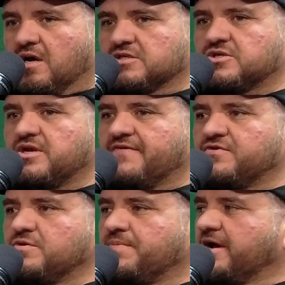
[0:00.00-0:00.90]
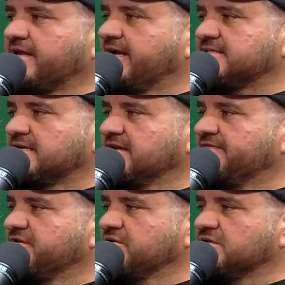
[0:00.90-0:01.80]
also, you have a new podcast. I
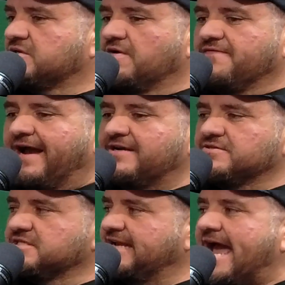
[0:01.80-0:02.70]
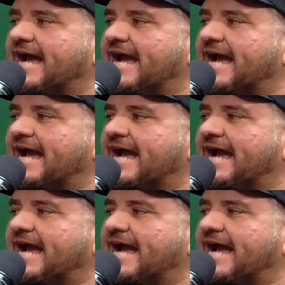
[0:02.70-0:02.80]
love it, dude. It's called Vinyl Snacks.